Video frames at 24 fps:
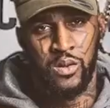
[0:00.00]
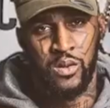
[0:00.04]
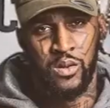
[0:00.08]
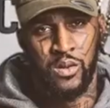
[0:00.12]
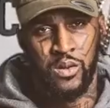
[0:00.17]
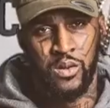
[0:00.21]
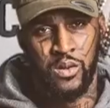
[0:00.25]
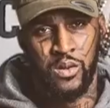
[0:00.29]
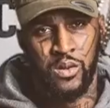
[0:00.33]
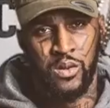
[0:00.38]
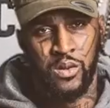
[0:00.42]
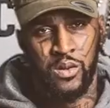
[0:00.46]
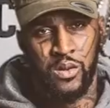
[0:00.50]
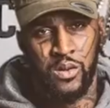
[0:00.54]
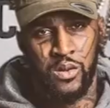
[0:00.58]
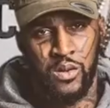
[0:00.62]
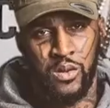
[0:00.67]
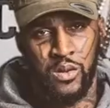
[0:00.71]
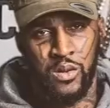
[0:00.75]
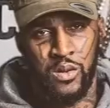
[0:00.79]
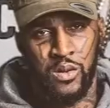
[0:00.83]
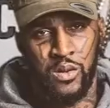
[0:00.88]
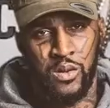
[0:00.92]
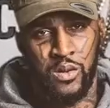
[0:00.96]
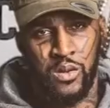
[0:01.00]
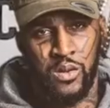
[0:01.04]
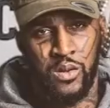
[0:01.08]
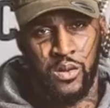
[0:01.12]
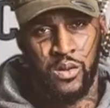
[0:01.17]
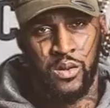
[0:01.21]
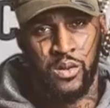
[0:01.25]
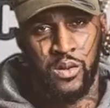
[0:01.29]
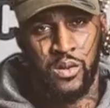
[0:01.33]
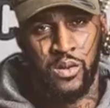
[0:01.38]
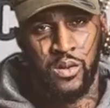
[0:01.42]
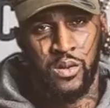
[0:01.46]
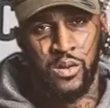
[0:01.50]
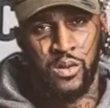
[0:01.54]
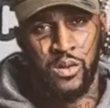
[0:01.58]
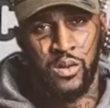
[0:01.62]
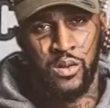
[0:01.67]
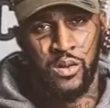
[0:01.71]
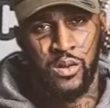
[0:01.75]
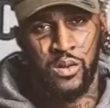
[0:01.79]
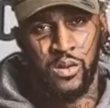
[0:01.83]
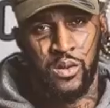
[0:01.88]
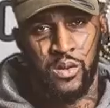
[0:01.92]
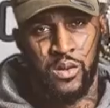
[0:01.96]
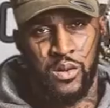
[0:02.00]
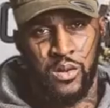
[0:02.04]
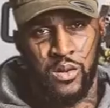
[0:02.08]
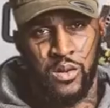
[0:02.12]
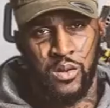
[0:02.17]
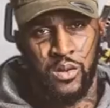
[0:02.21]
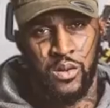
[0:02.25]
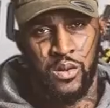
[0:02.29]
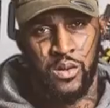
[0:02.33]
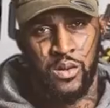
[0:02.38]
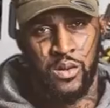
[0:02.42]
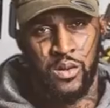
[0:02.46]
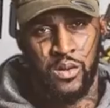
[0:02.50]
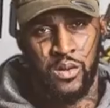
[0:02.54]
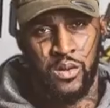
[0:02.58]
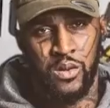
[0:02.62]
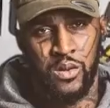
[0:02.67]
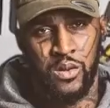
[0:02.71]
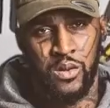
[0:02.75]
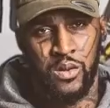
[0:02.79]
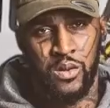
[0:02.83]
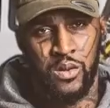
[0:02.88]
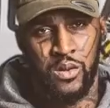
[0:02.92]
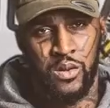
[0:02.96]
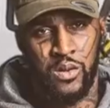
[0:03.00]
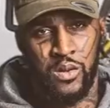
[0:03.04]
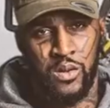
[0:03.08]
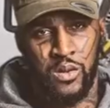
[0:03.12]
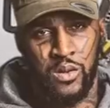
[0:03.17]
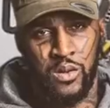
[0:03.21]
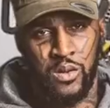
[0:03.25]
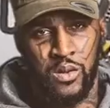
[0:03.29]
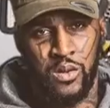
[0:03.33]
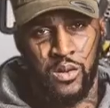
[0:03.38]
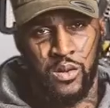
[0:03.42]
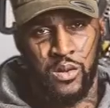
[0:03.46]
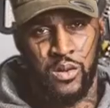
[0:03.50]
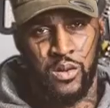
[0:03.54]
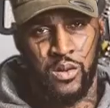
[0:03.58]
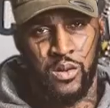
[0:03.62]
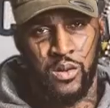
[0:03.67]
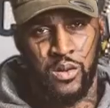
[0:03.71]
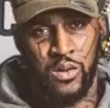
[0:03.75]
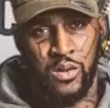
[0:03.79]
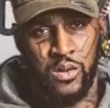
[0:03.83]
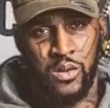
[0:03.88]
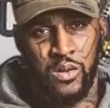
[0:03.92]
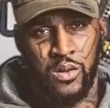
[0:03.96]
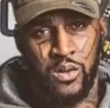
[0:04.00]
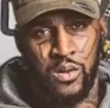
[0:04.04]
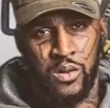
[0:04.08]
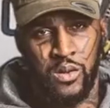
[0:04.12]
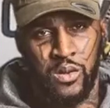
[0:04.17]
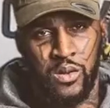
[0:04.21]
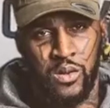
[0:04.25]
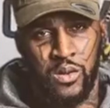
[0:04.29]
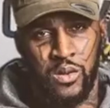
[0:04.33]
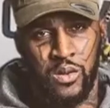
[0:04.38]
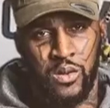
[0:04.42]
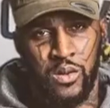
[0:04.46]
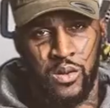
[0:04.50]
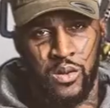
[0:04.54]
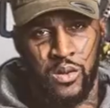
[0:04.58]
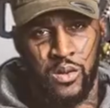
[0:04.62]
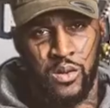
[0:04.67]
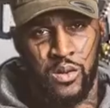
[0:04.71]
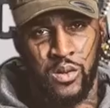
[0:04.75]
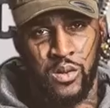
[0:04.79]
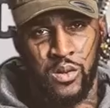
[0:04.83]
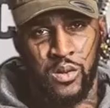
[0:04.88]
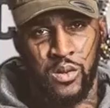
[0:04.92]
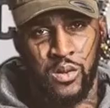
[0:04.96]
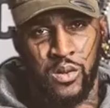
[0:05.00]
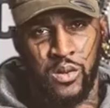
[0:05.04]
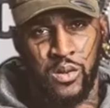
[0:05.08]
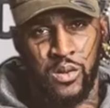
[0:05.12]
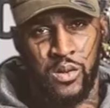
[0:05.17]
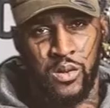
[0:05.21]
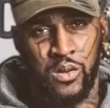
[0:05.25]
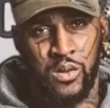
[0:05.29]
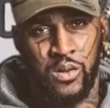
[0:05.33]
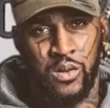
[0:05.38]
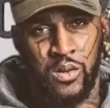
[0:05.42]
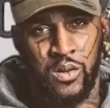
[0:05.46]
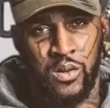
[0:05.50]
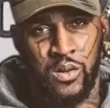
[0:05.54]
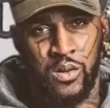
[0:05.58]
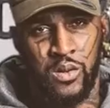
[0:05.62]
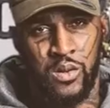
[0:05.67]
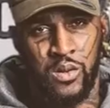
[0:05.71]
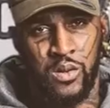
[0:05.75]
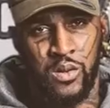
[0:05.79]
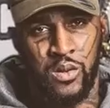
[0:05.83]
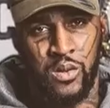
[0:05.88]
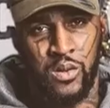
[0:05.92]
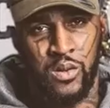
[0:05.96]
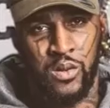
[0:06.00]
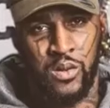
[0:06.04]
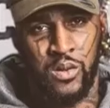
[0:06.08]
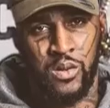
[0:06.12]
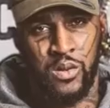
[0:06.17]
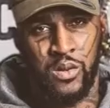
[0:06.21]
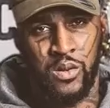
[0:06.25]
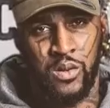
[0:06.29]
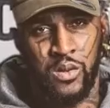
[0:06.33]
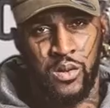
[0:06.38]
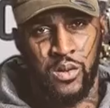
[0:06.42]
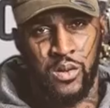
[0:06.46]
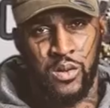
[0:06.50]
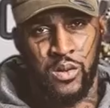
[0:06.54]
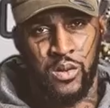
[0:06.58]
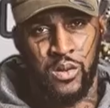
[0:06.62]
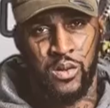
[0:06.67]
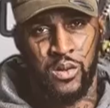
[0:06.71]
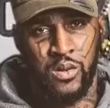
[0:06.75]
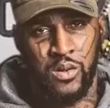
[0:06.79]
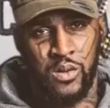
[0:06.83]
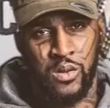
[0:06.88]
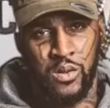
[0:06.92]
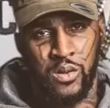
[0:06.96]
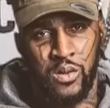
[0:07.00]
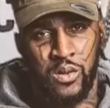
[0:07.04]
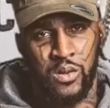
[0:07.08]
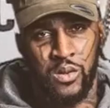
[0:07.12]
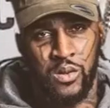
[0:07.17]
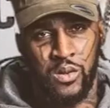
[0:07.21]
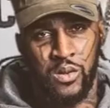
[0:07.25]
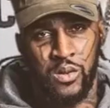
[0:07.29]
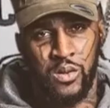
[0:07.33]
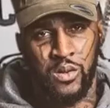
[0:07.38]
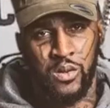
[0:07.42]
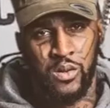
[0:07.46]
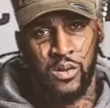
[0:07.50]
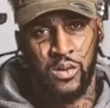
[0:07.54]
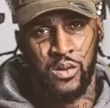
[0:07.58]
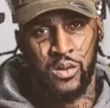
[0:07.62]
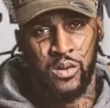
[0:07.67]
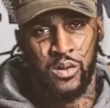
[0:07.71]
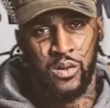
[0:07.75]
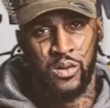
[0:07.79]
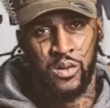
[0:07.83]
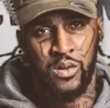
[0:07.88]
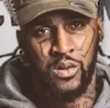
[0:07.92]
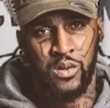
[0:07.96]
No words are spoken by the person on screen.